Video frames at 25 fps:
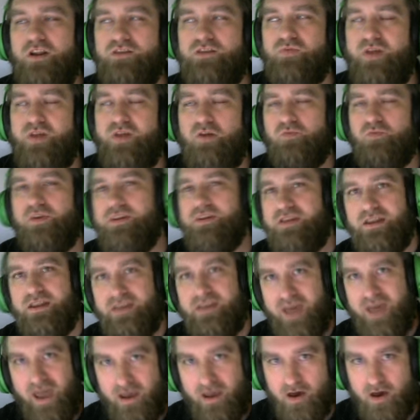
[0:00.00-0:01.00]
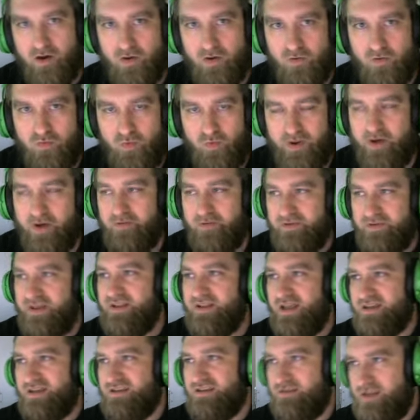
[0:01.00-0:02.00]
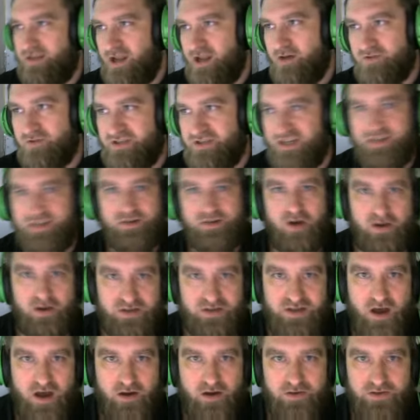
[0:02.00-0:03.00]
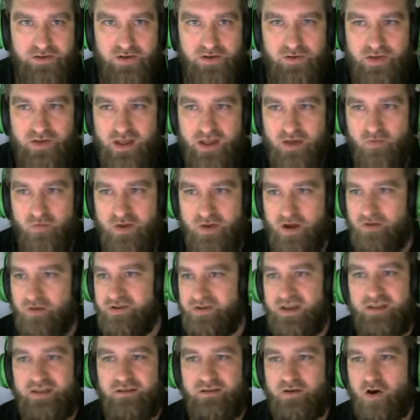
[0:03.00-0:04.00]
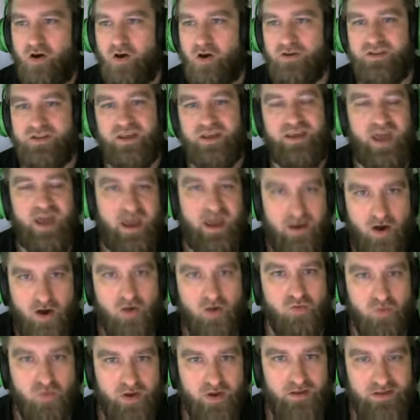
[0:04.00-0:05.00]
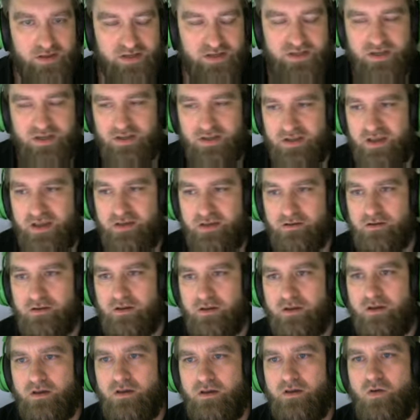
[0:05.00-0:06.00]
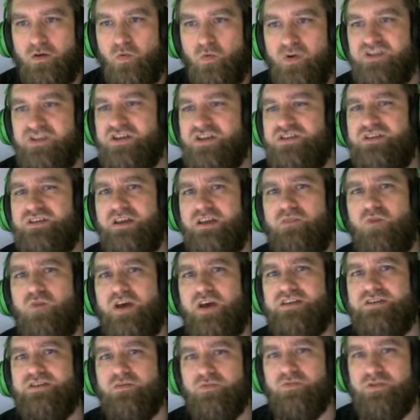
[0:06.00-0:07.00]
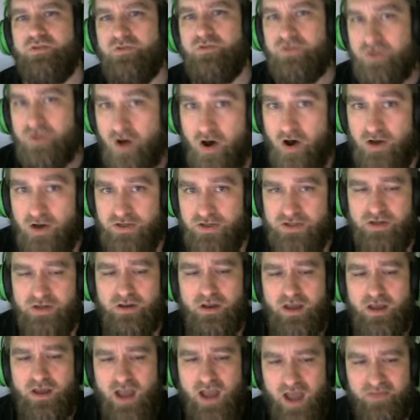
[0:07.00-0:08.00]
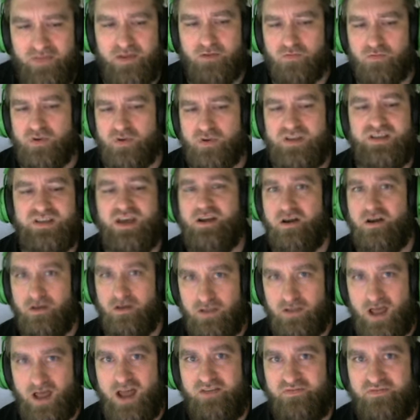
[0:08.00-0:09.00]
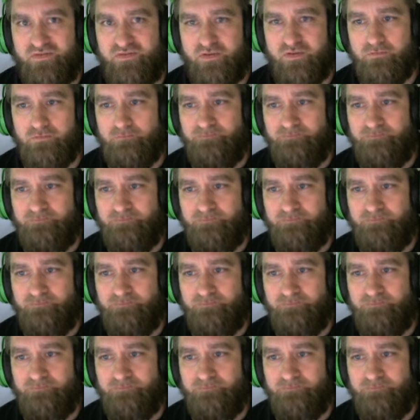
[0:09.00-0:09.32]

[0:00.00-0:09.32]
is we don't really need KO. We don't need like you know six cost Sakazuki. We don't need cards that KO realistically. We just need ways to reduce cost and then reset our life